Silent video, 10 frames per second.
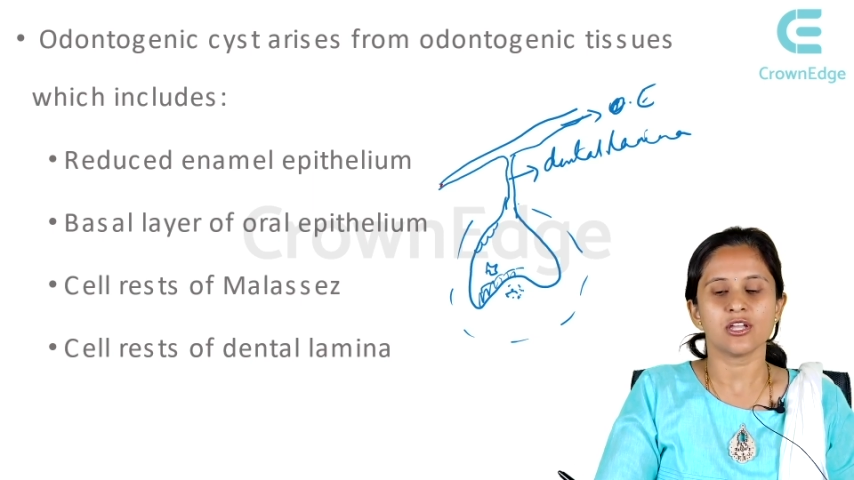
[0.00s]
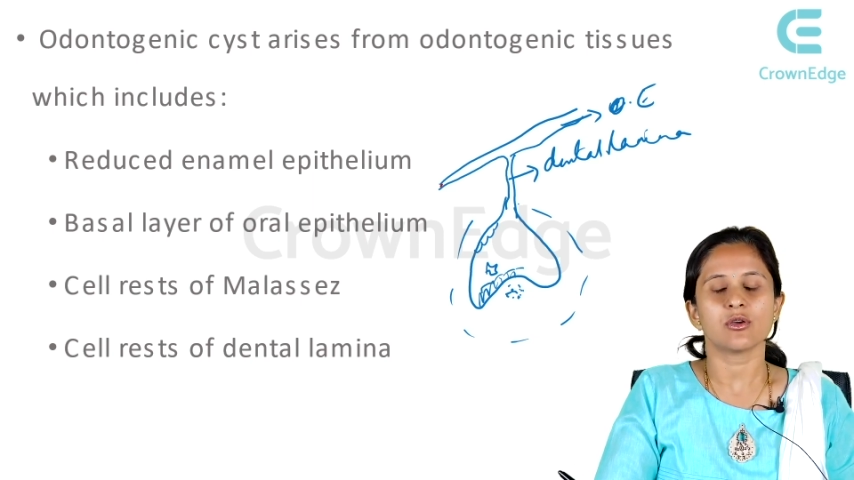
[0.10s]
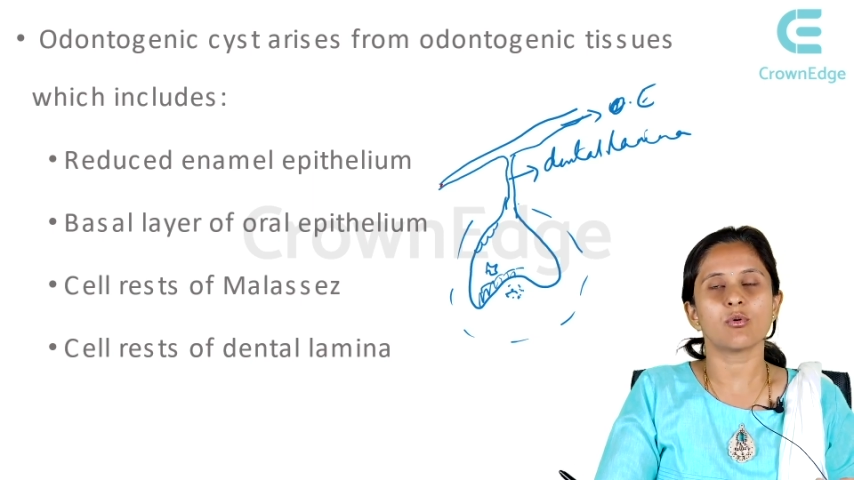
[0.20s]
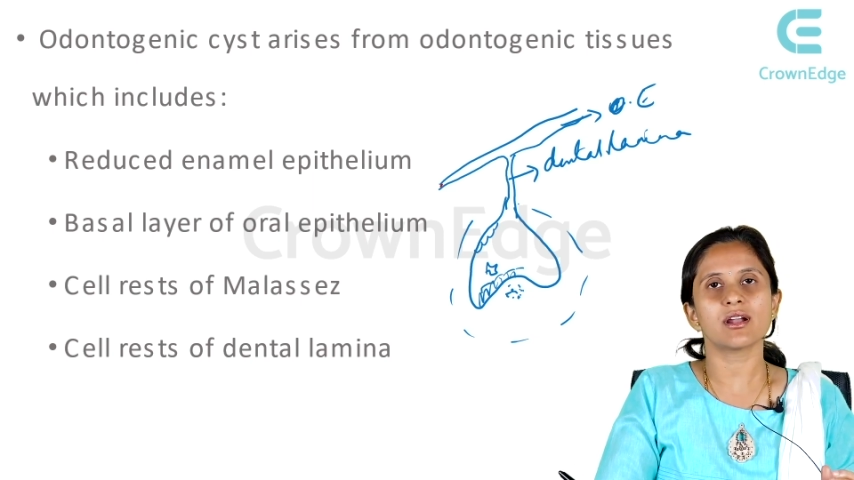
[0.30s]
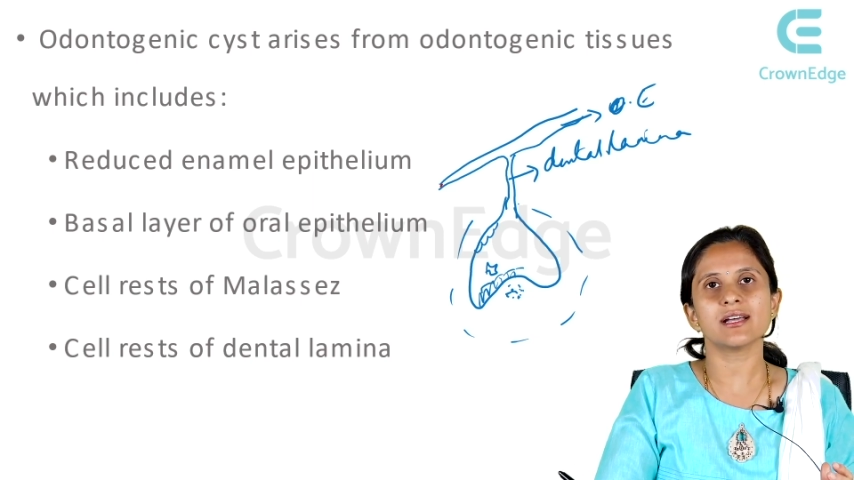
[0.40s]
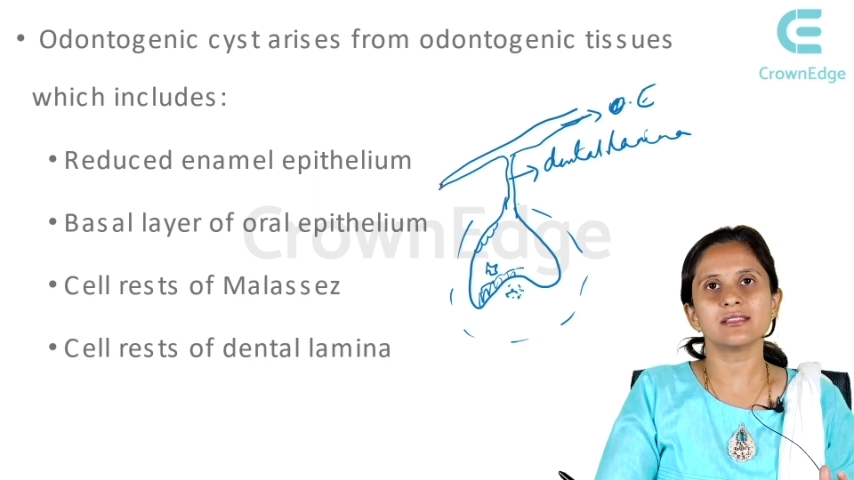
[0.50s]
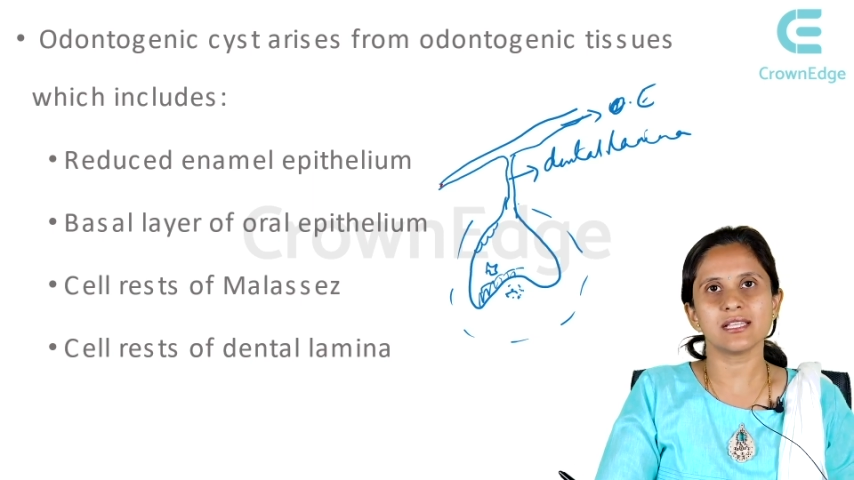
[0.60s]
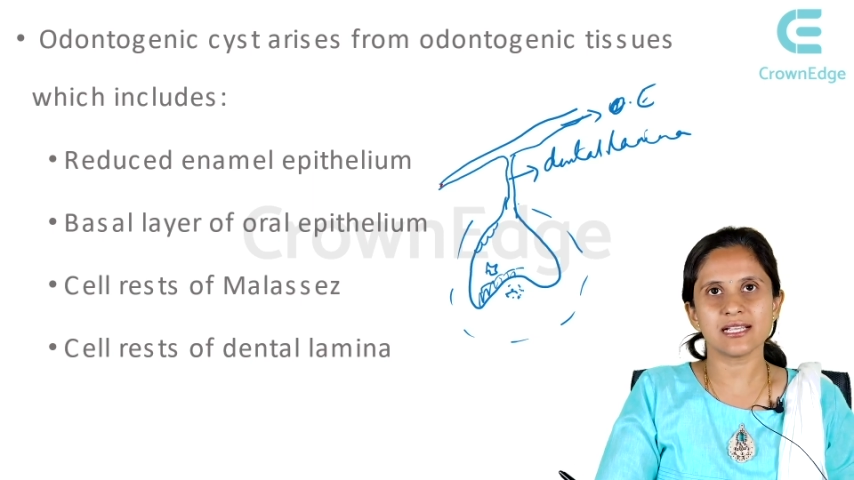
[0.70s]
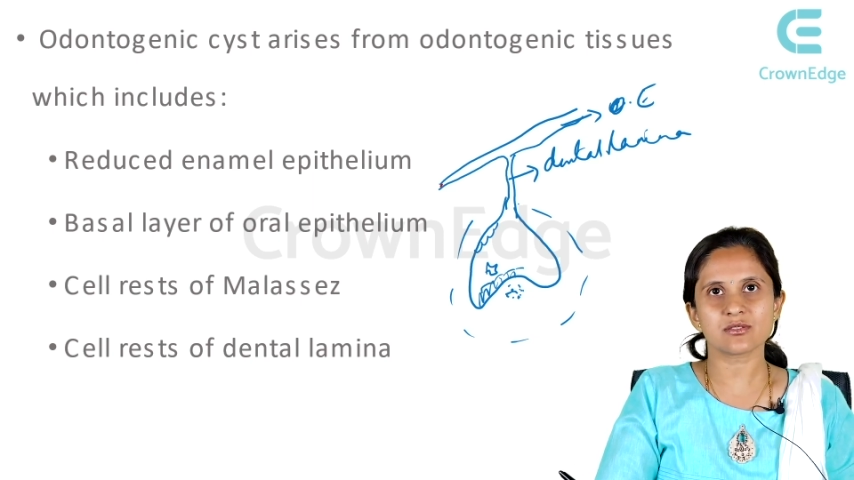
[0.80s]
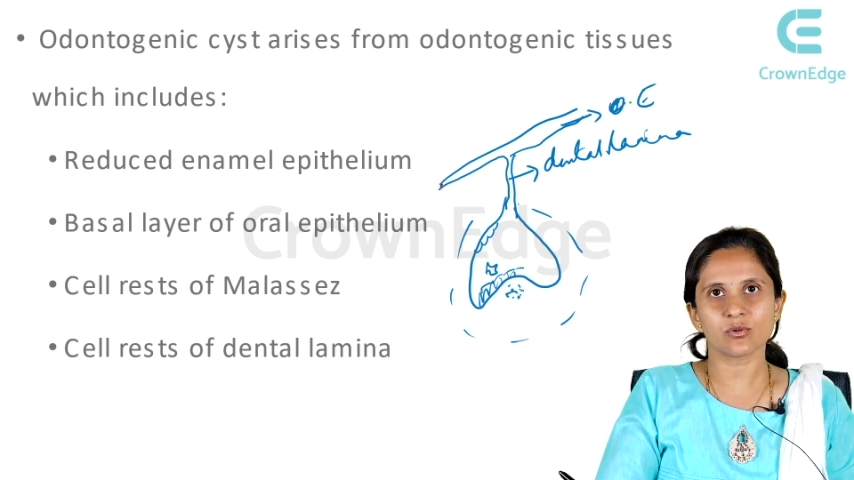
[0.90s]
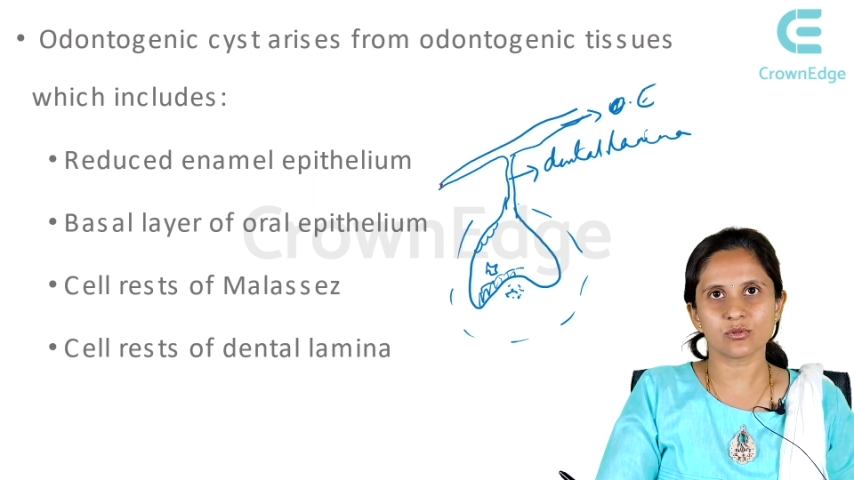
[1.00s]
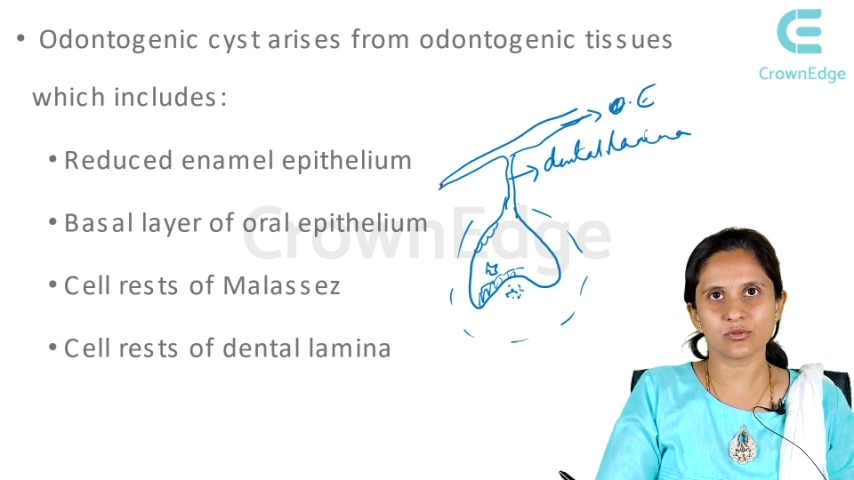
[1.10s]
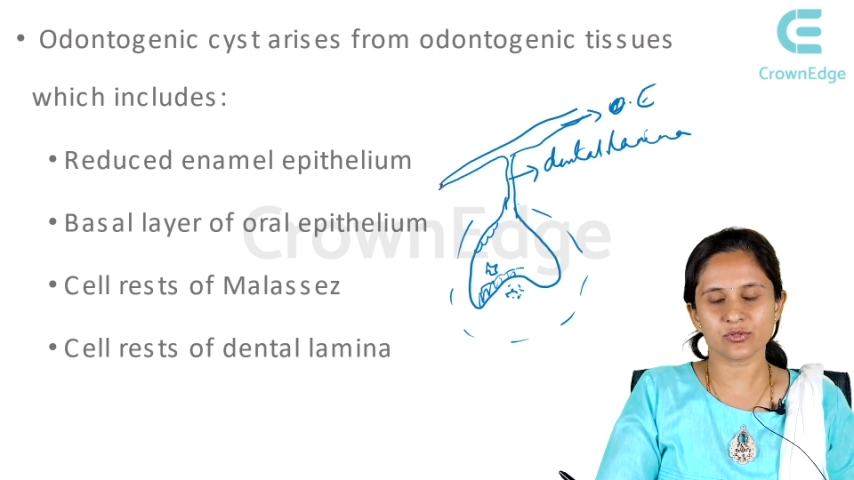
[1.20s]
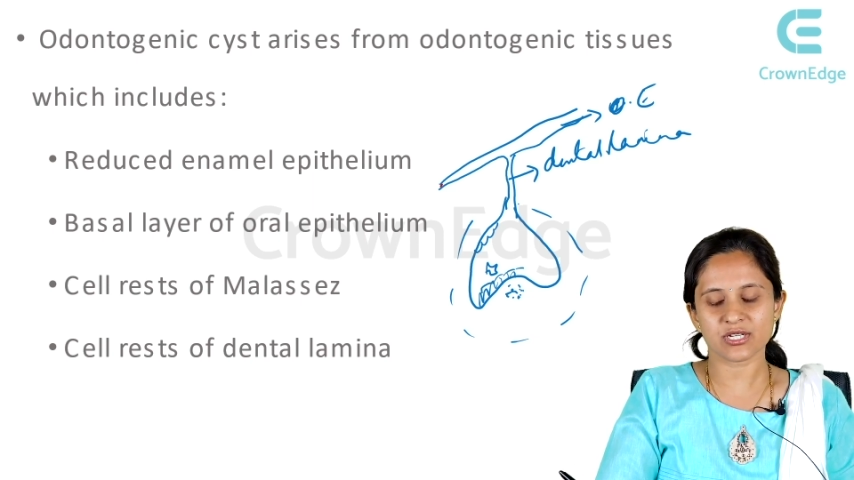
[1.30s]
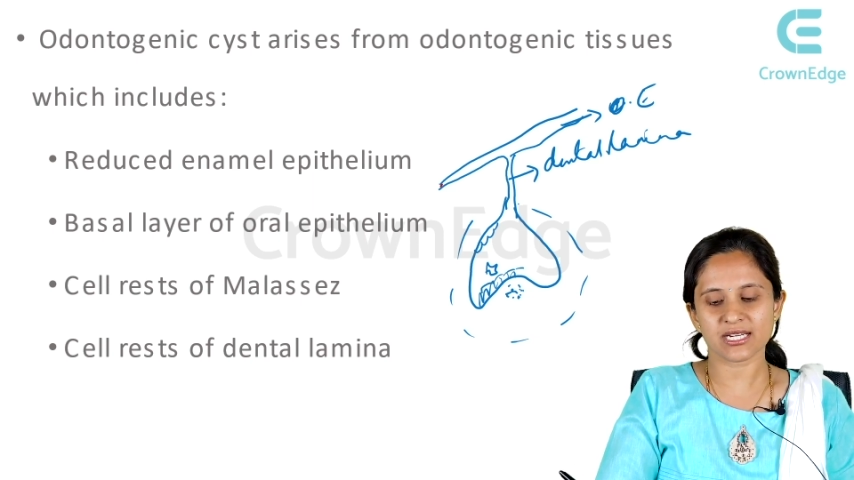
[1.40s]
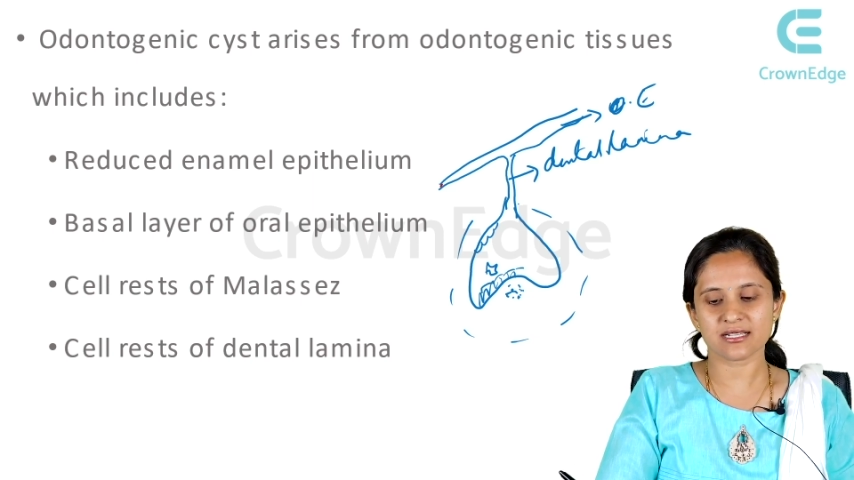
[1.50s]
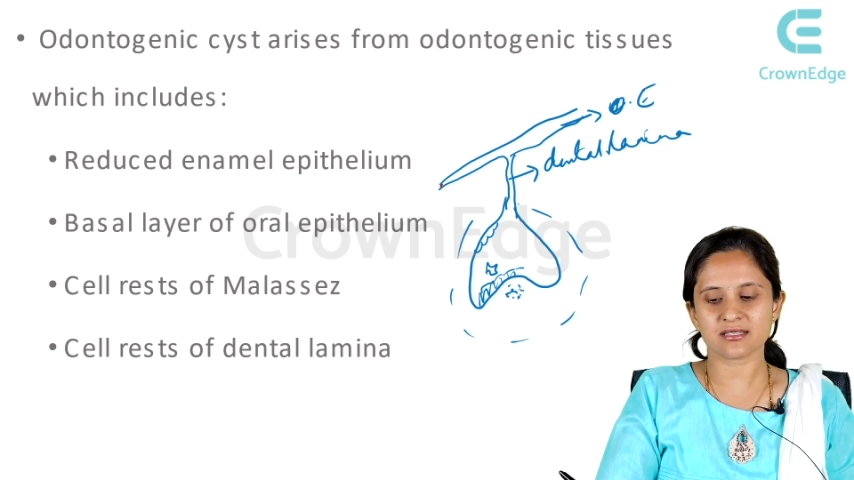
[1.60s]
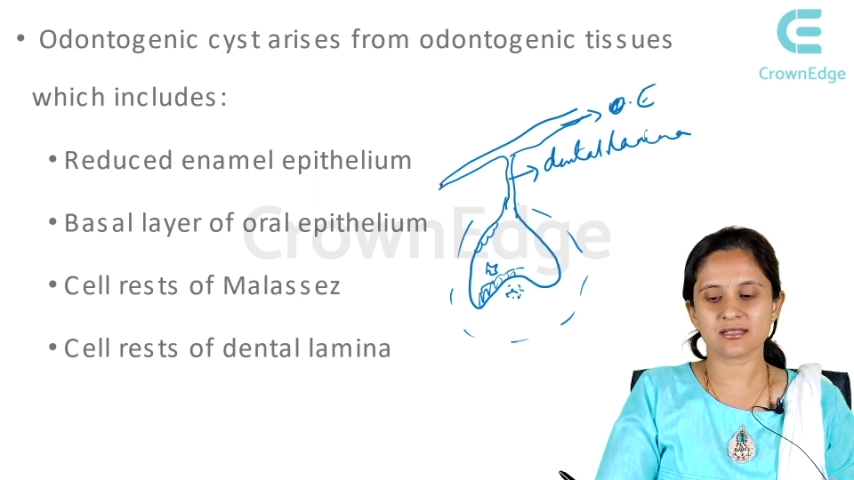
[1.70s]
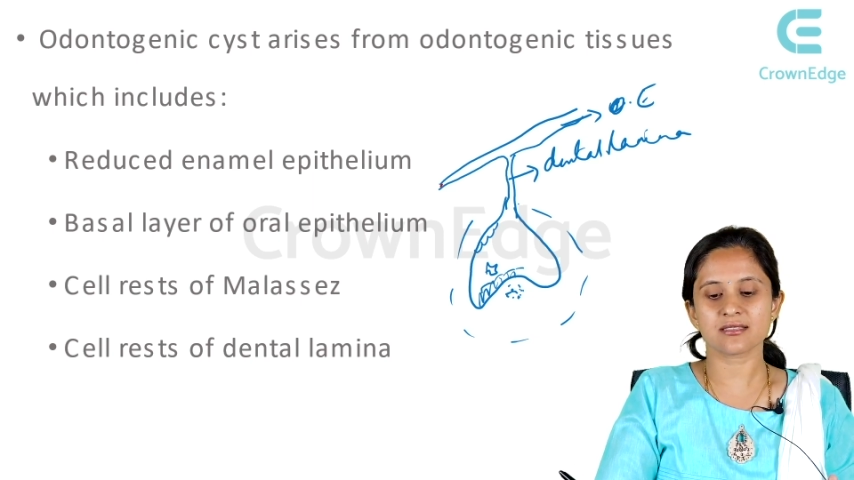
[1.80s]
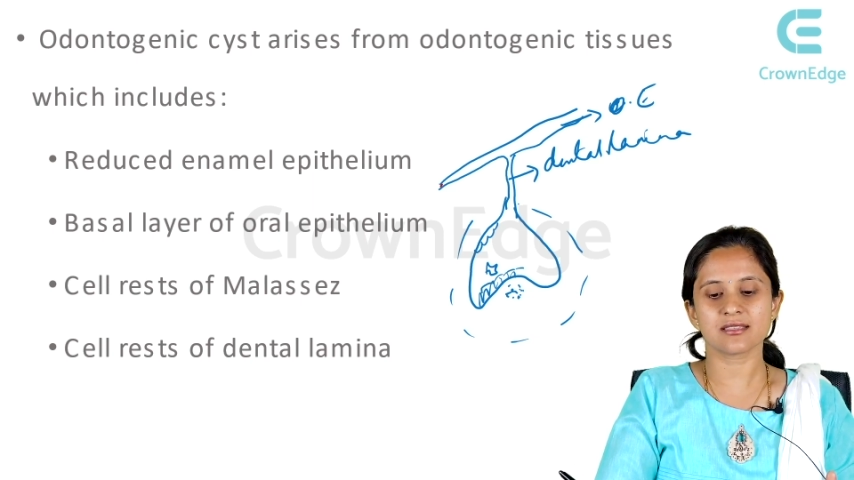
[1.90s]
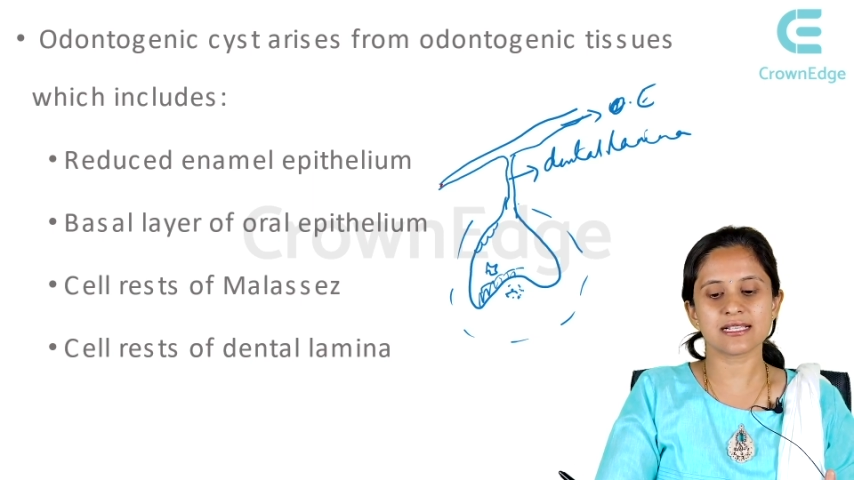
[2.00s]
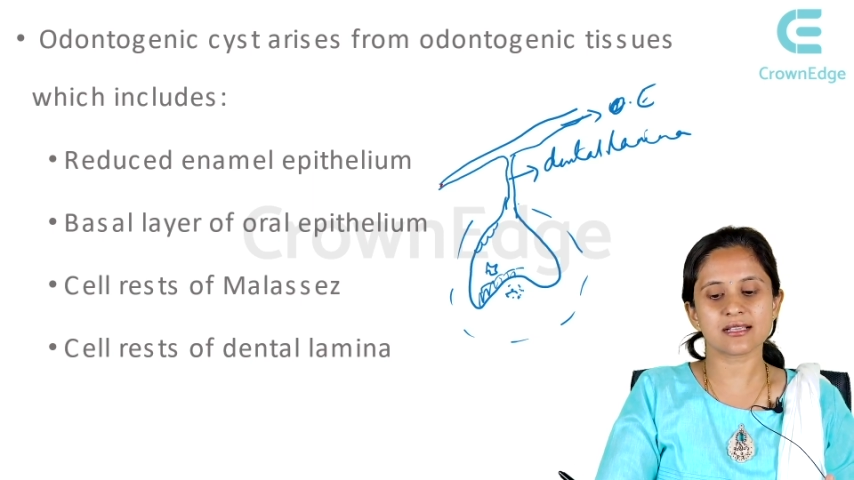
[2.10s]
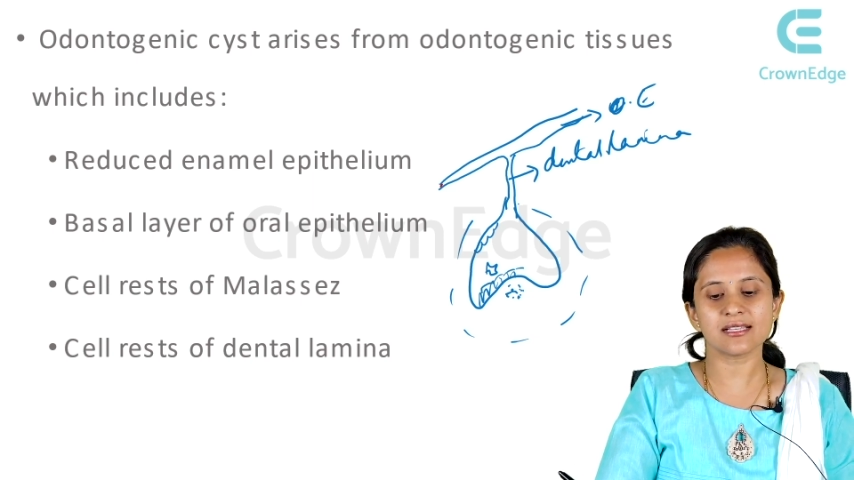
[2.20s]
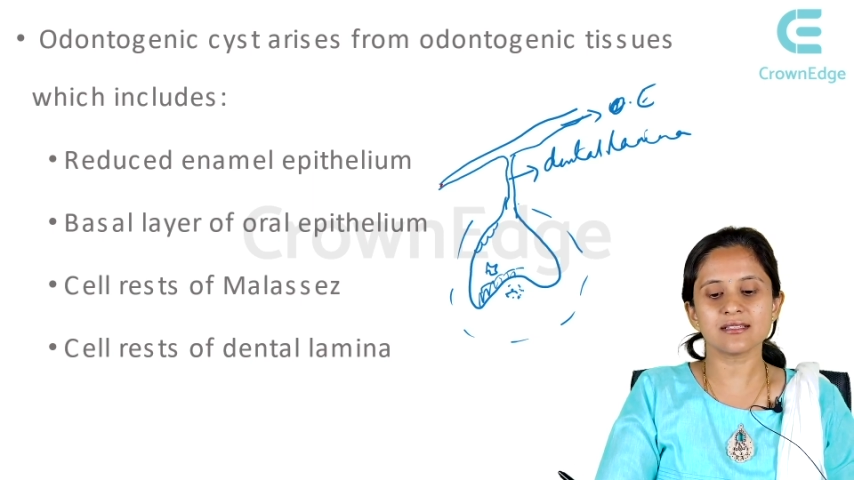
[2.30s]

Now, what are these odontogenic cysts? These are